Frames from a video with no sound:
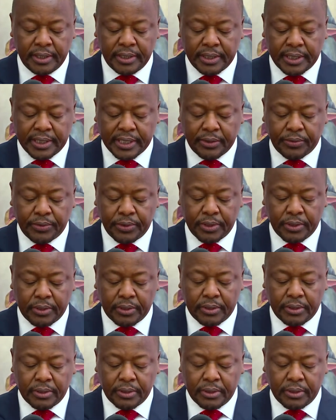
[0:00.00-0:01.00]
that I
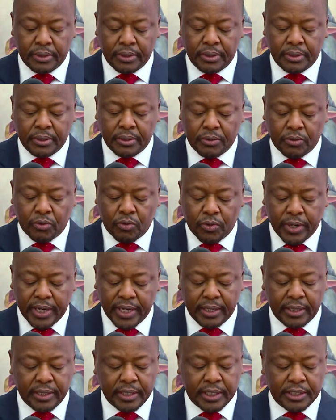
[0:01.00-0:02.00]
will
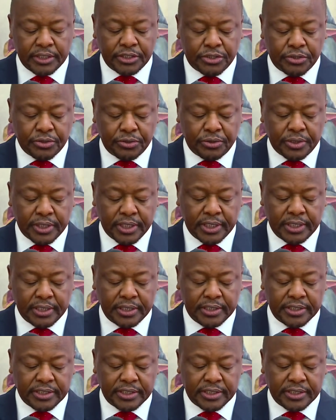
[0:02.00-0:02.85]
well and truly